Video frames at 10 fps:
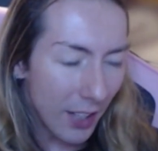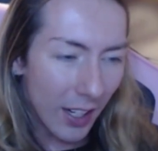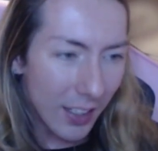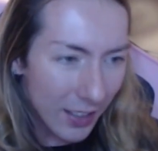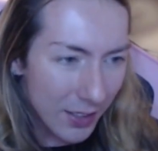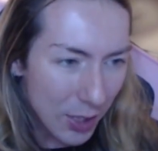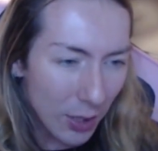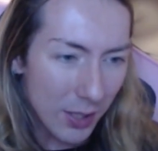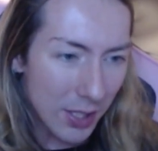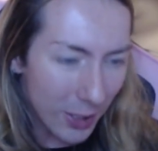uh, to,
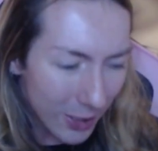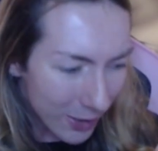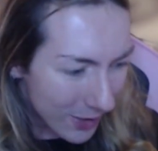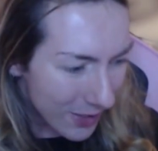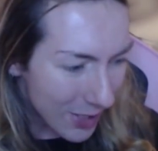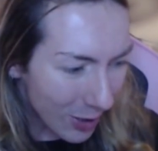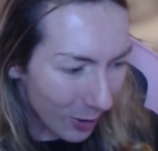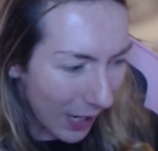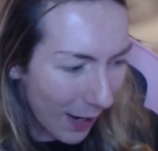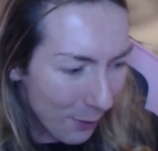to,
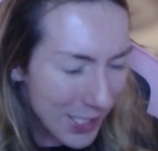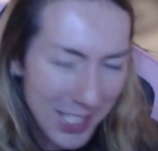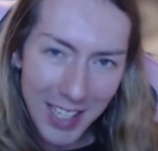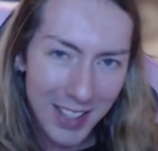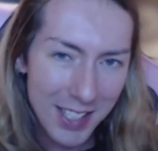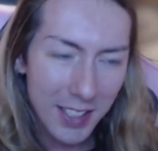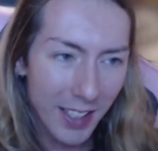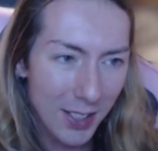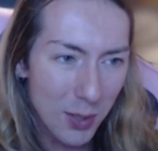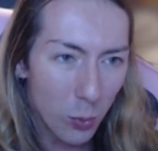to have to say this
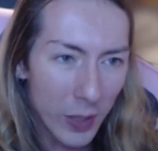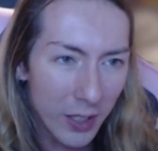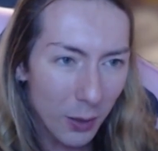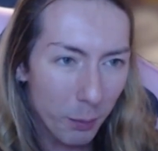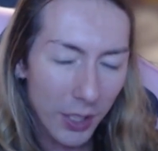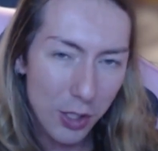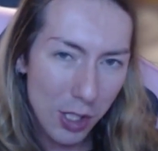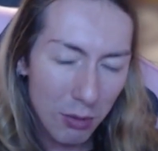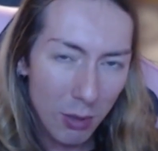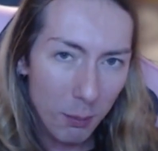again is weird, but
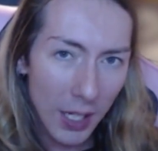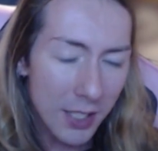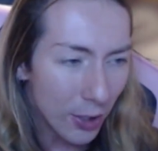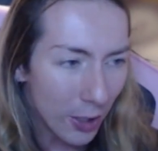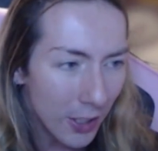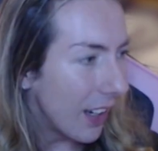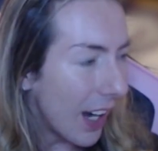just a reminder,